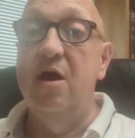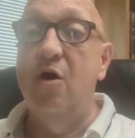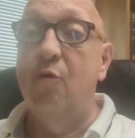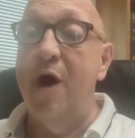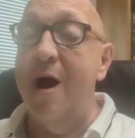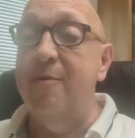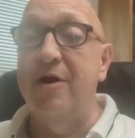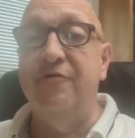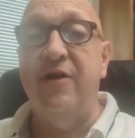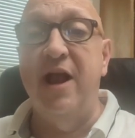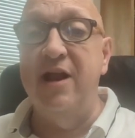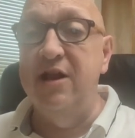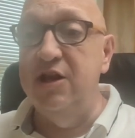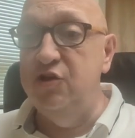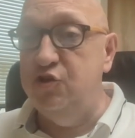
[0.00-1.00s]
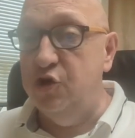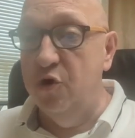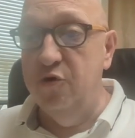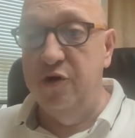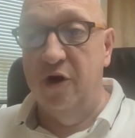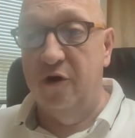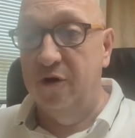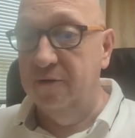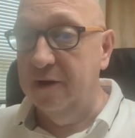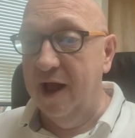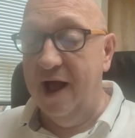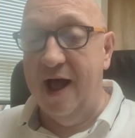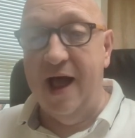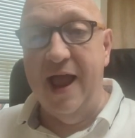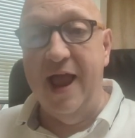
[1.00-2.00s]
Robert F. Kennedy Jr.,
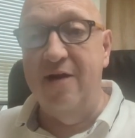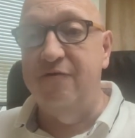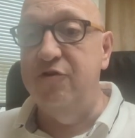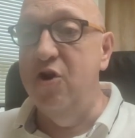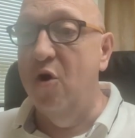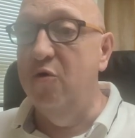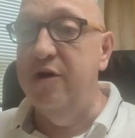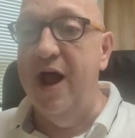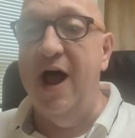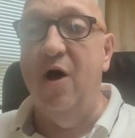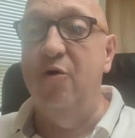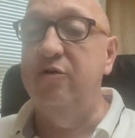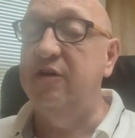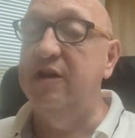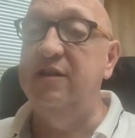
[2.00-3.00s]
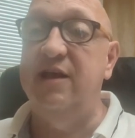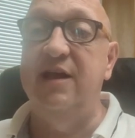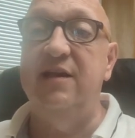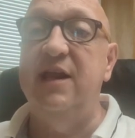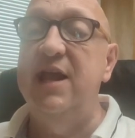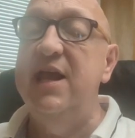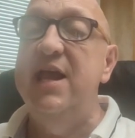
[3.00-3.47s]
I have no doubt that